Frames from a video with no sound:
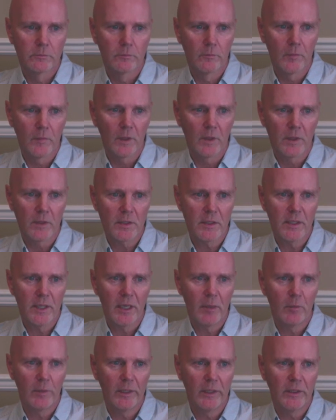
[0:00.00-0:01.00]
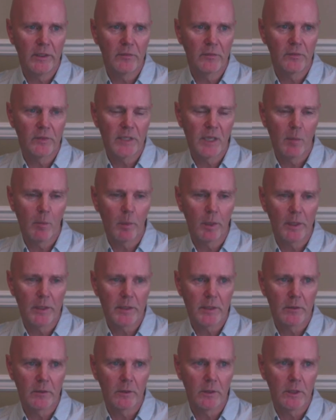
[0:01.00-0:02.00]
You can see how many different templates
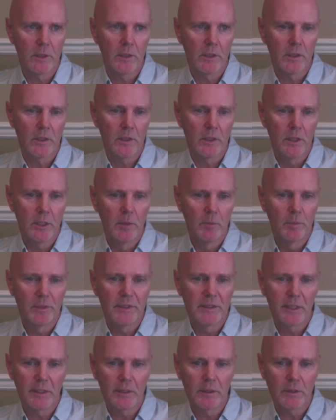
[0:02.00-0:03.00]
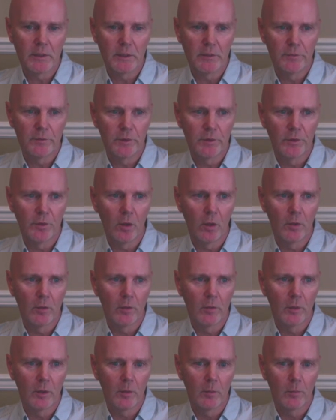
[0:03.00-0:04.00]
there are, particularly for
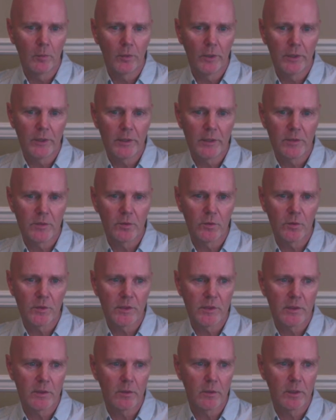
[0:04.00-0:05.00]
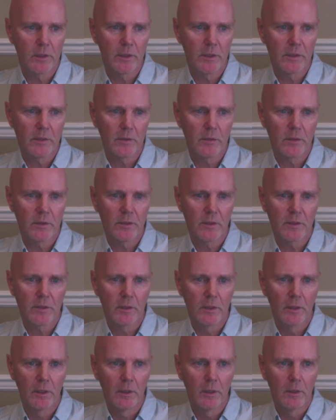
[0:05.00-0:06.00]
non-print sources, okay? So just
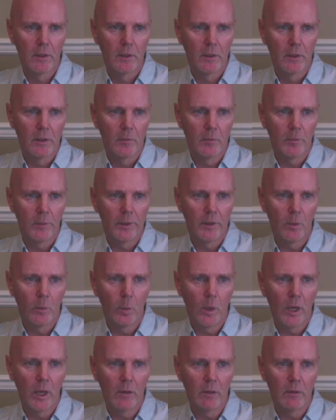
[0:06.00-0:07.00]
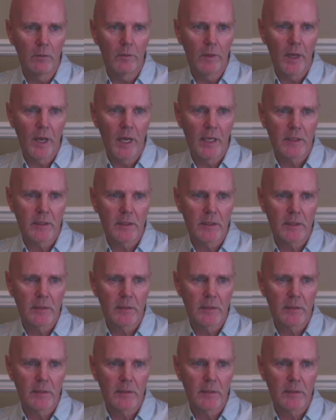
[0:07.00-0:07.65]
be aware of that.